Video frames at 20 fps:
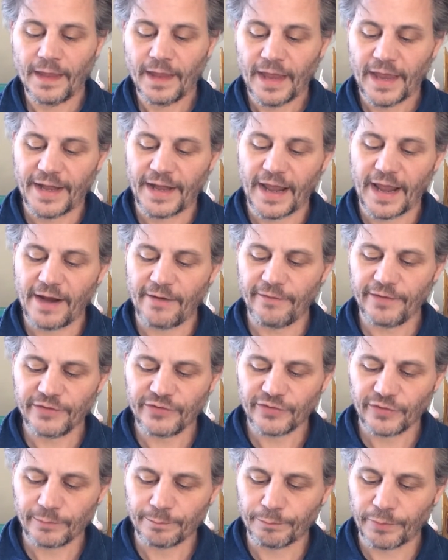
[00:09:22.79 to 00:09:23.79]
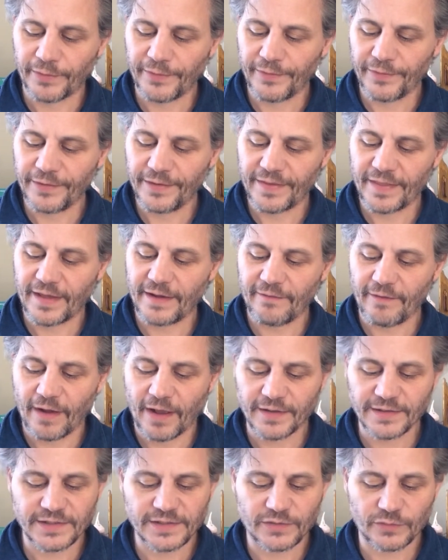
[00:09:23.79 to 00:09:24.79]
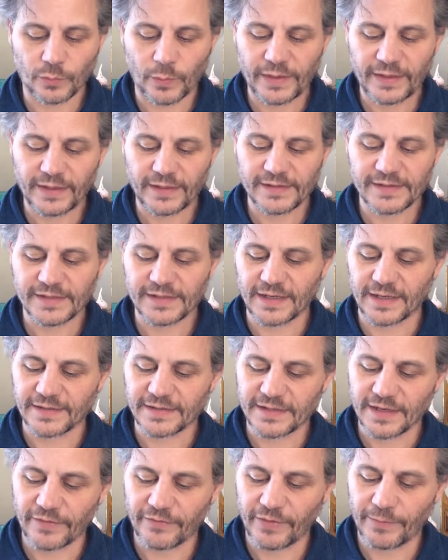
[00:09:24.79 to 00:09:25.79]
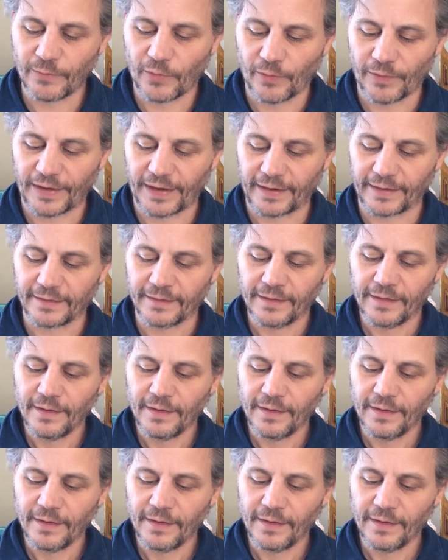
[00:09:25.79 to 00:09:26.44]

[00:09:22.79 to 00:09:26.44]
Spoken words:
And Aaron shall burn thereon sweet incense every morning,